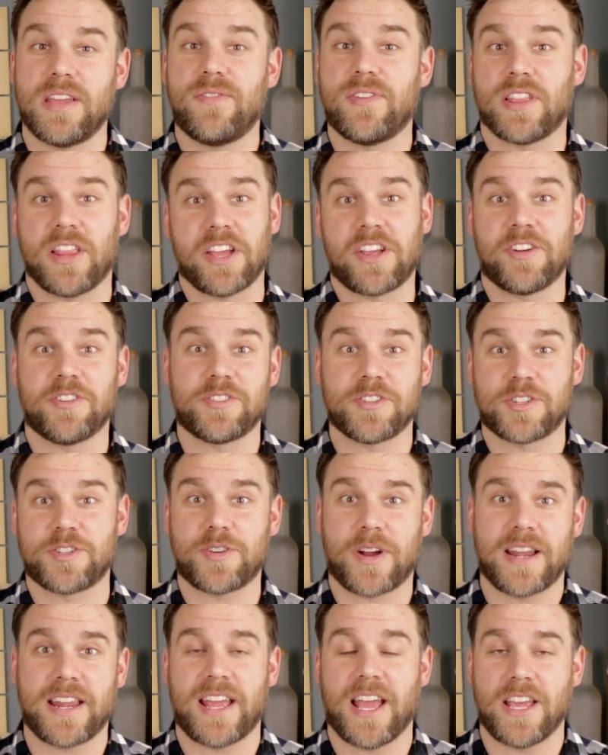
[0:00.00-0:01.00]
even like you're just
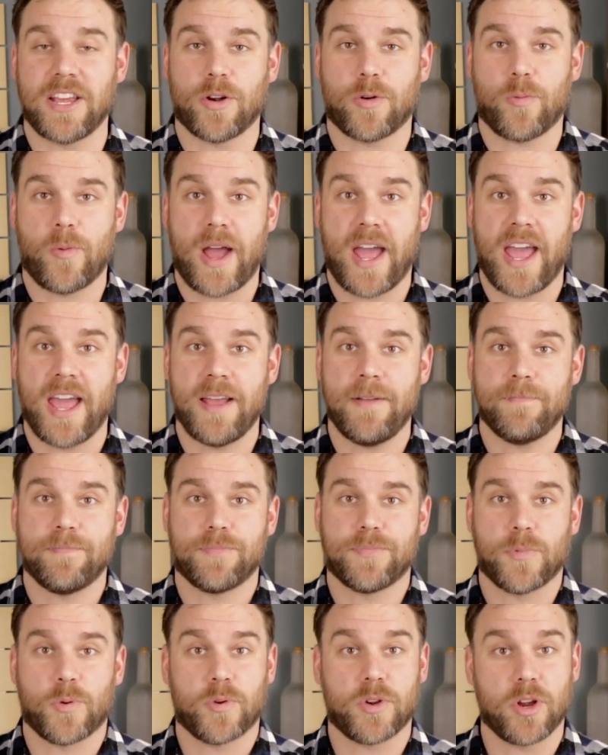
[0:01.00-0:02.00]
trying to get your way
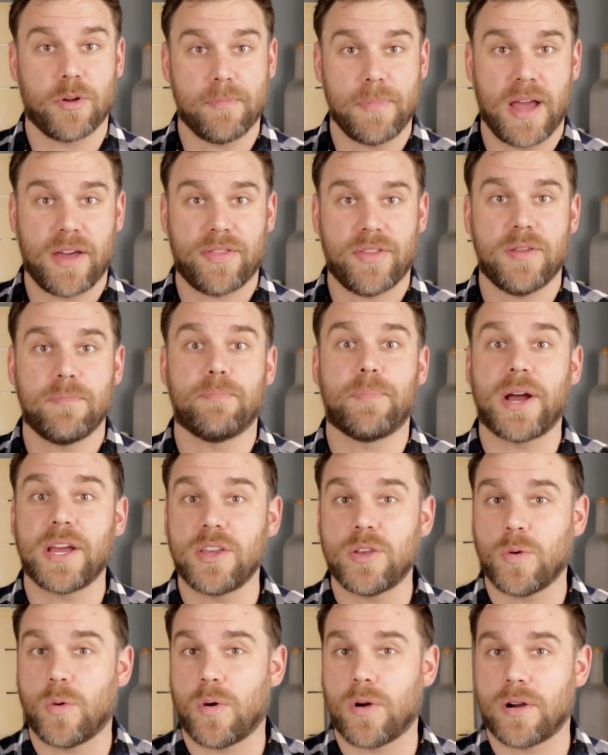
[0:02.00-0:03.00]
or your method,
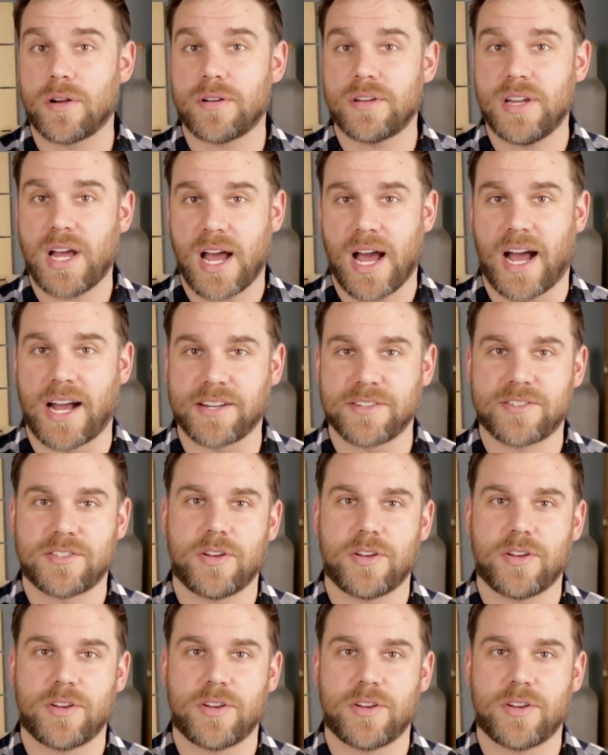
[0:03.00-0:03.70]
but you're not.